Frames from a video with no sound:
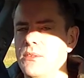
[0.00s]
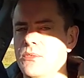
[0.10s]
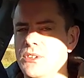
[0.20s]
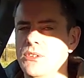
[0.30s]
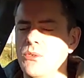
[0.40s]

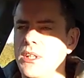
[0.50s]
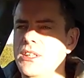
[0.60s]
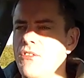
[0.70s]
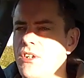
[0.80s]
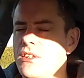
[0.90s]
which is quite
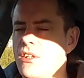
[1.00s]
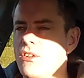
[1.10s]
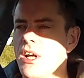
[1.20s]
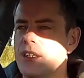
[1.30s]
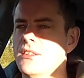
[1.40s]
difficult to
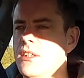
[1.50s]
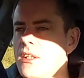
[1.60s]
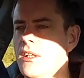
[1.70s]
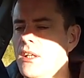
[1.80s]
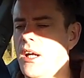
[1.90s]
look at.
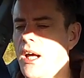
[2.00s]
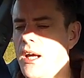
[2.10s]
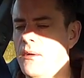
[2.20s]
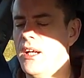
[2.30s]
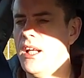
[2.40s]

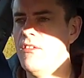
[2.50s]
I can